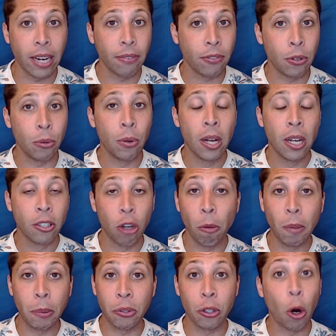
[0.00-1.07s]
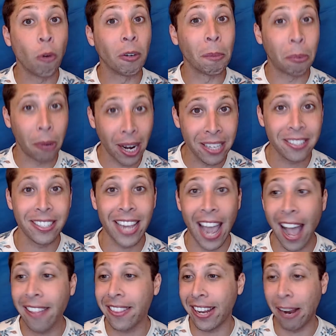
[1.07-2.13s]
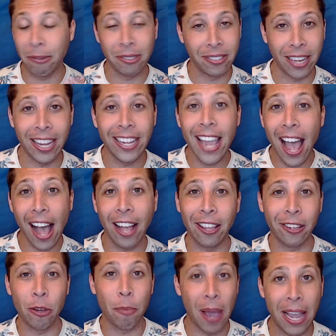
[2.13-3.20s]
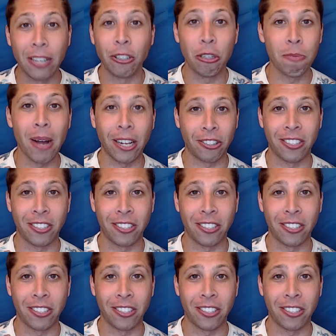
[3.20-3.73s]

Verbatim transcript: If you told me it was an overpriced cat, then I would say, yeah, you paid too much.